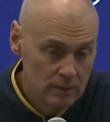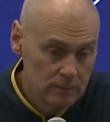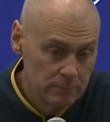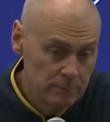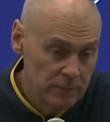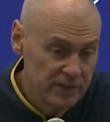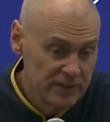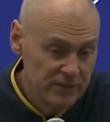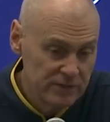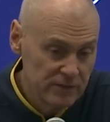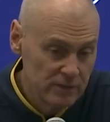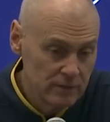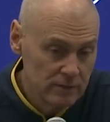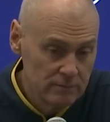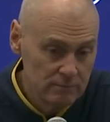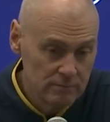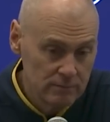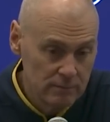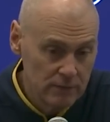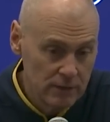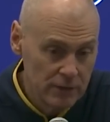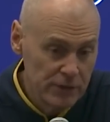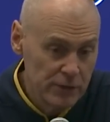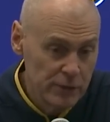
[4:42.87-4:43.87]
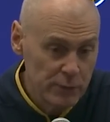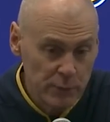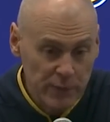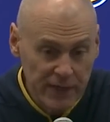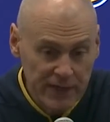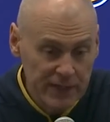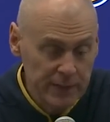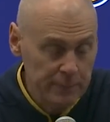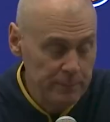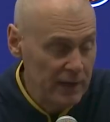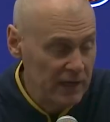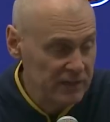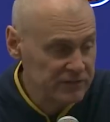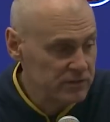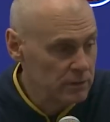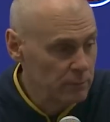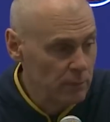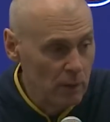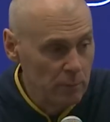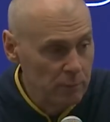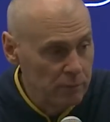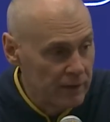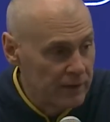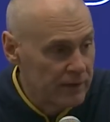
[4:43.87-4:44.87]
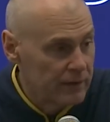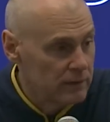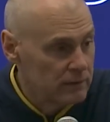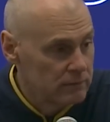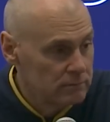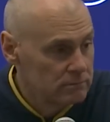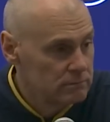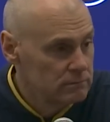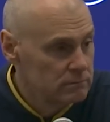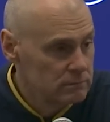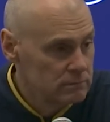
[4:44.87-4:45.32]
Buddy's an underrated basketball player.